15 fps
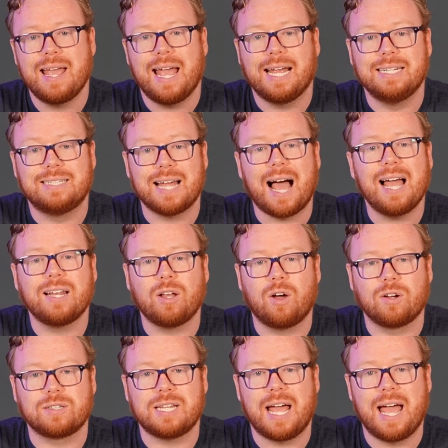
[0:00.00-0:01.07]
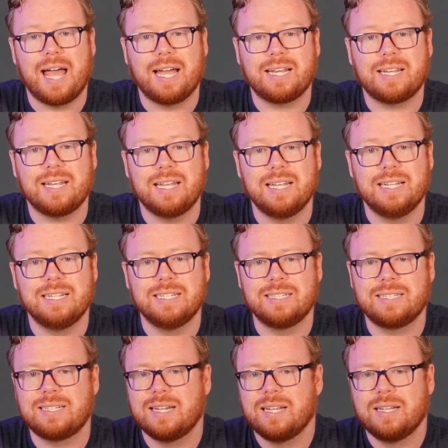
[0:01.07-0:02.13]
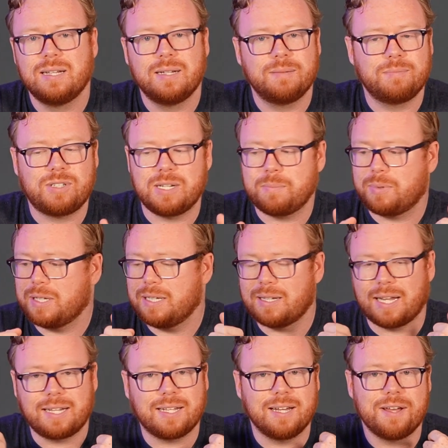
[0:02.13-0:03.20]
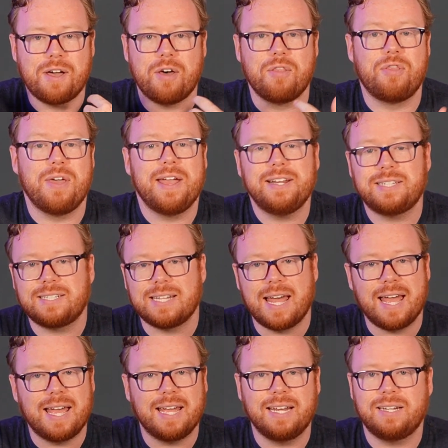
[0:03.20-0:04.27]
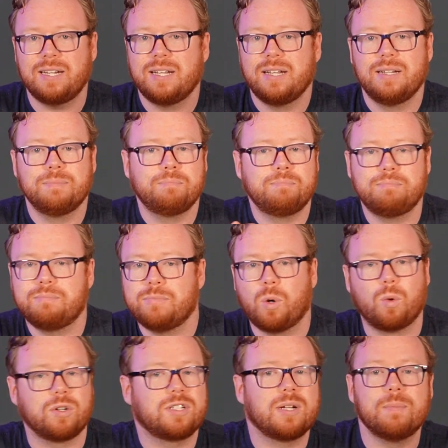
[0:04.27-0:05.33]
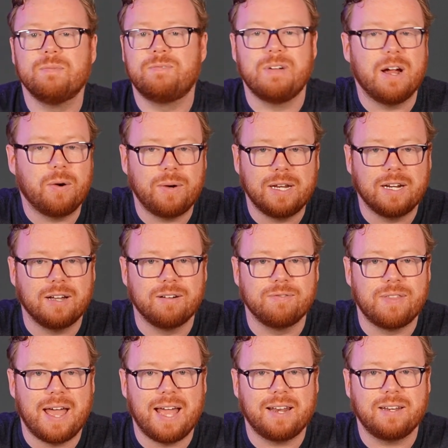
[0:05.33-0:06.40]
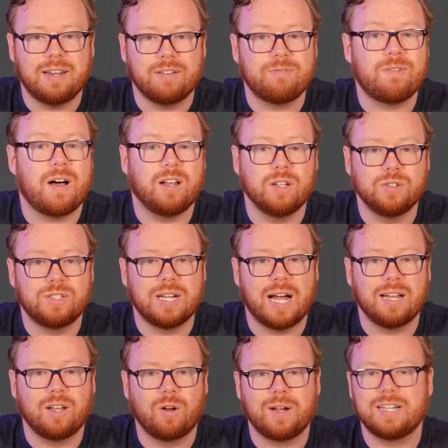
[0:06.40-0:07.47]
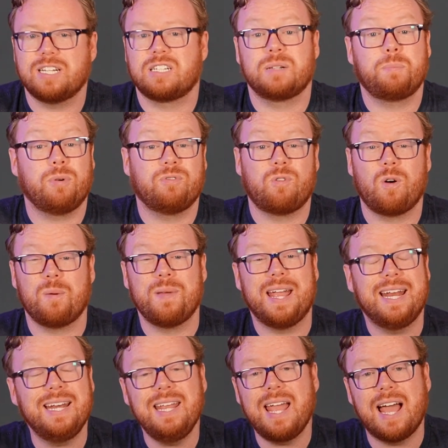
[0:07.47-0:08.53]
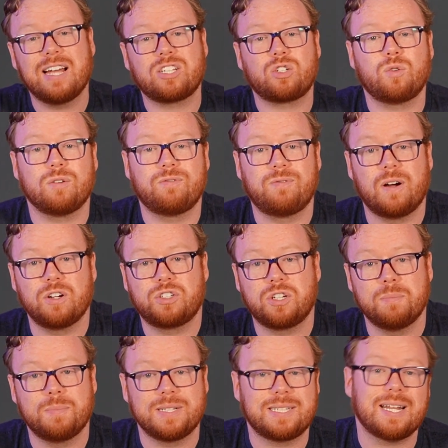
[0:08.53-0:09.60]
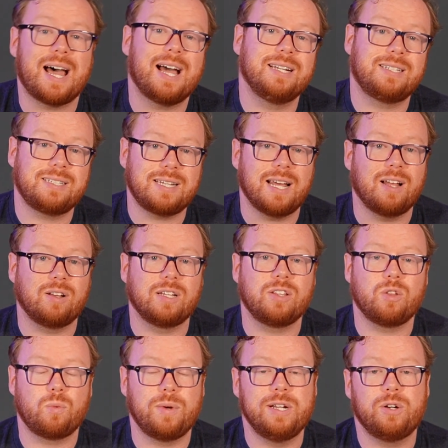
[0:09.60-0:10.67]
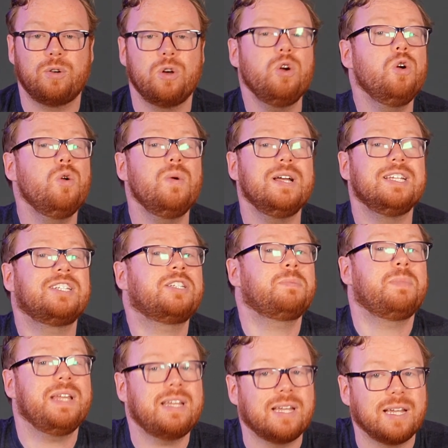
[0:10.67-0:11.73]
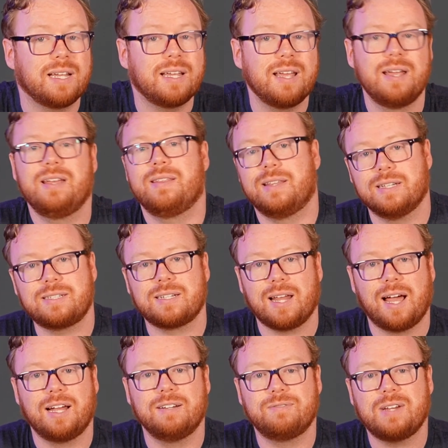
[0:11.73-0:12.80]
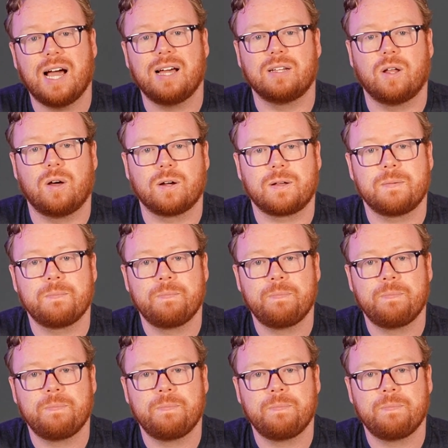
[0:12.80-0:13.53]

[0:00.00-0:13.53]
A dialogue tag is simply like a they said or some variant of that follows dialogue. It doesn't perform any extra function besides telling the reader who is speaking this line of dialogue.